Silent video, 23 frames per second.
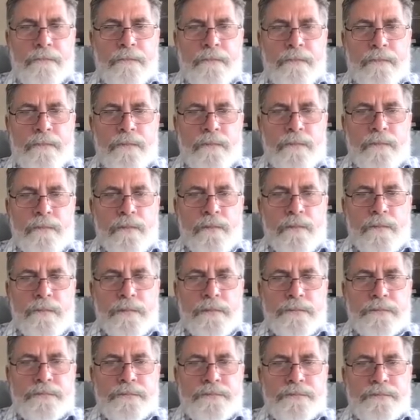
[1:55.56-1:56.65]

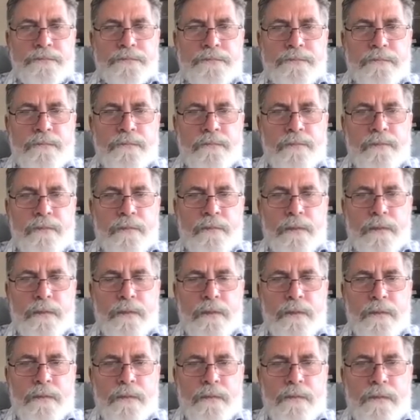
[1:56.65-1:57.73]

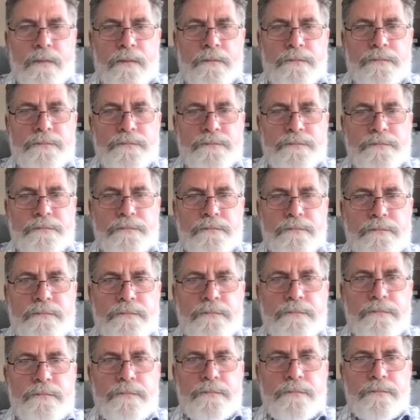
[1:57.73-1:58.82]

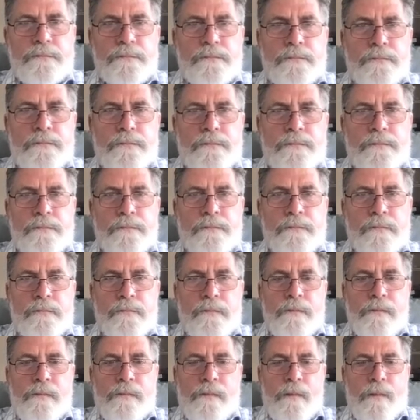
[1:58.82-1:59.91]

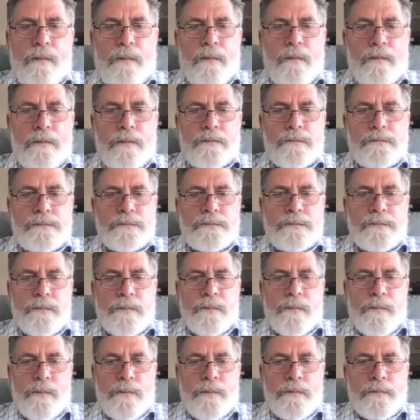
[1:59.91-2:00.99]

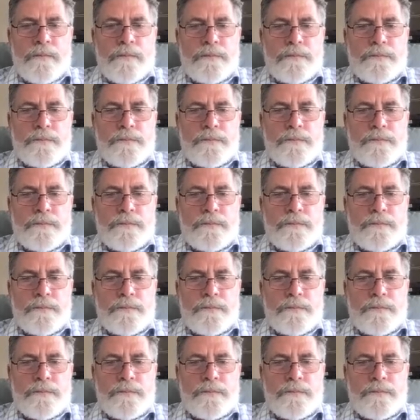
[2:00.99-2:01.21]
(silent)